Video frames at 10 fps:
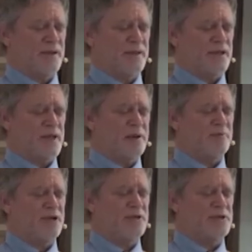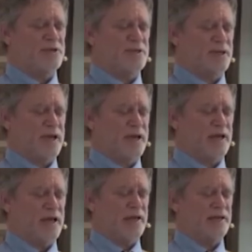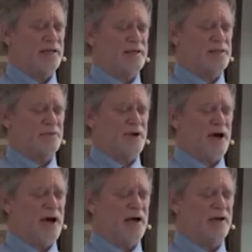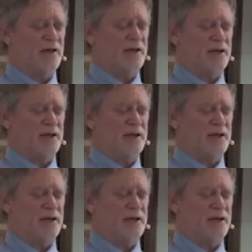the image and likeness of God,